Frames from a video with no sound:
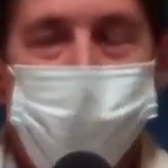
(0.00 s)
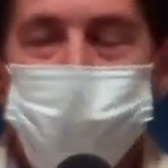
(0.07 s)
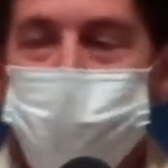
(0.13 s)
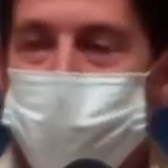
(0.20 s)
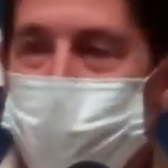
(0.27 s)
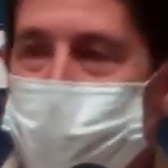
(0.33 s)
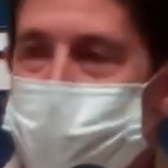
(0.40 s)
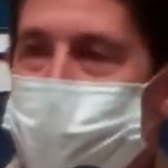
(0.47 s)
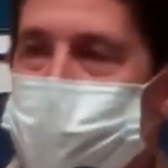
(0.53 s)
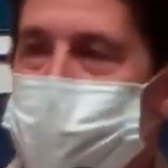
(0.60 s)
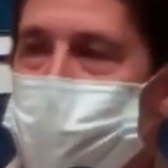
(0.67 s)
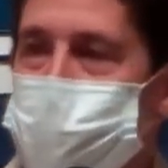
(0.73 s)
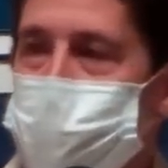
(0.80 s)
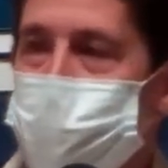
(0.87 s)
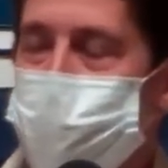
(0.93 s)
Are there
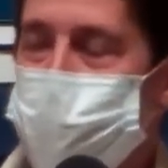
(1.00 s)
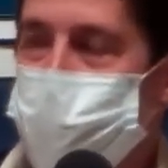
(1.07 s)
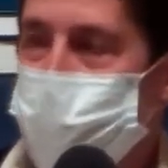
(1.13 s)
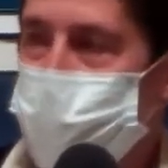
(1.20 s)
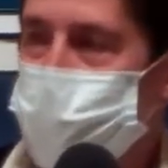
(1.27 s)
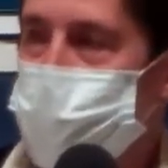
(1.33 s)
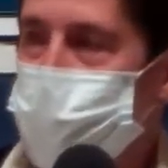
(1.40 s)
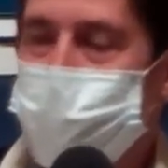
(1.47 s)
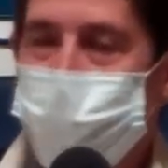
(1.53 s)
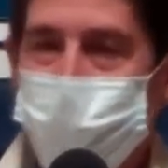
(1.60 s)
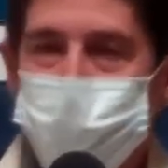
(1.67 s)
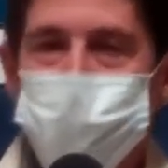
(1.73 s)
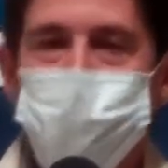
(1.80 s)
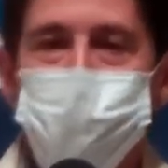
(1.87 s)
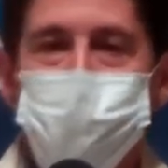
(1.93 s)
things that you have done,
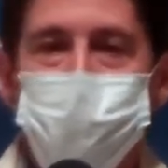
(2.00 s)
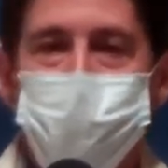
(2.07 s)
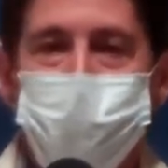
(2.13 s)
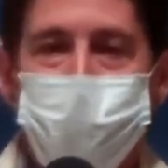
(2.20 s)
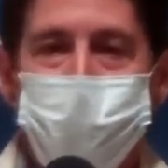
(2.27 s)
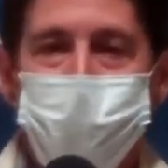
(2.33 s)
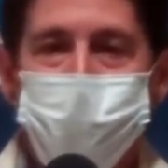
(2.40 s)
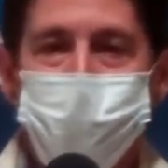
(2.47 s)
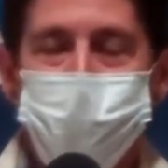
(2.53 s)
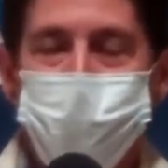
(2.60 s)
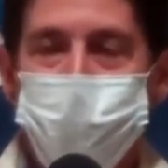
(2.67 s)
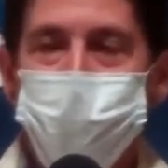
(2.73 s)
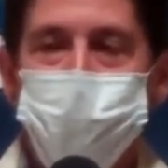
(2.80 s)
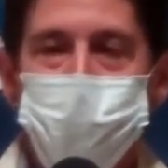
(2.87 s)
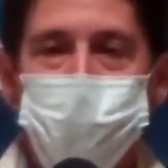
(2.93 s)
reactions you have
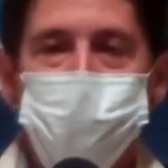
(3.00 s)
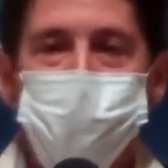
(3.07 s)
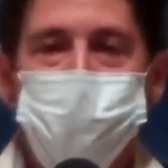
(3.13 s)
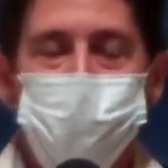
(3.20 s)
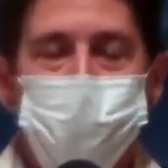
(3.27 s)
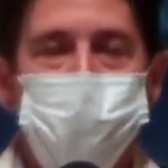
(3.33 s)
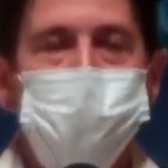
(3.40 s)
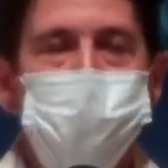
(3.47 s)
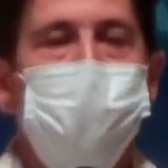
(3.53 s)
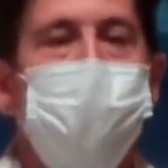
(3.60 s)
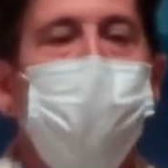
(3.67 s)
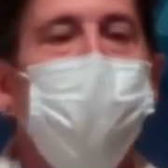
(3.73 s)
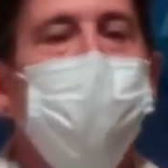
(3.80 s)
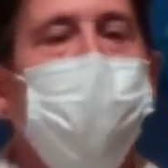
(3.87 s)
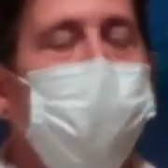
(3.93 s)
had, the kind of person that you've
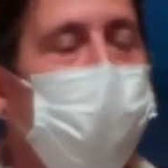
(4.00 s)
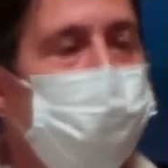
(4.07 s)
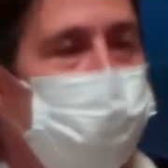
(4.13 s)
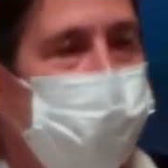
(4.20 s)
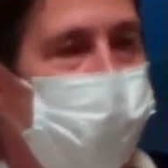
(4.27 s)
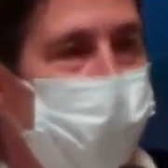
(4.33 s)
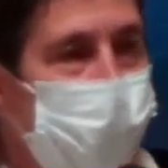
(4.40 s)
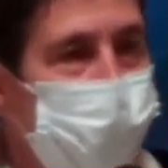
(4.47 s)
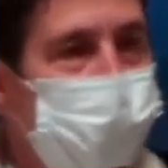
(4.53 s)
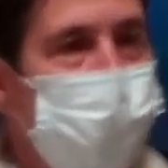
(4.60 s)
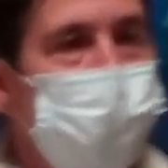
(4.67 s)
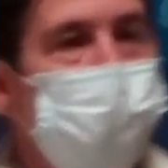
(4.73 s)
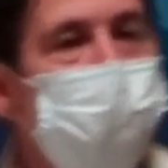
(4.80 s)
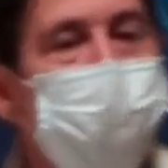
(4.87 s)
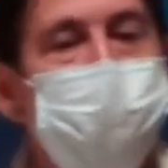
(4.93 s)
been all the way up to now
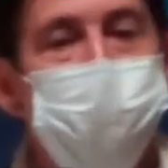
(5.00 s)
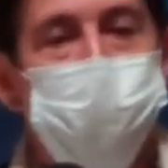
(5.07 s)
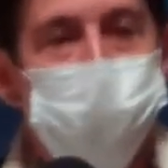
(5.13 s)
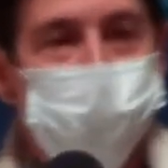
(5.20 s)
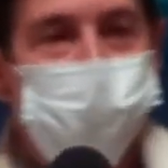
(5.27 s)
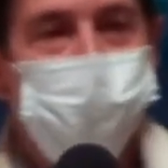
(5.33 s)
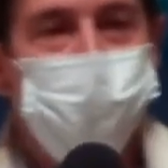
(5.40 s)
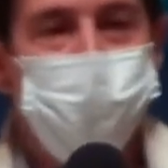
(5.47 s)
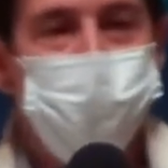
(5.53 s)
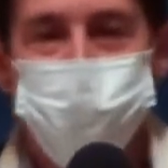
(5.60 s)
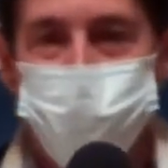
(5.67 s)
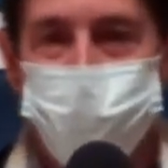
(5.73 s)
that you really wish you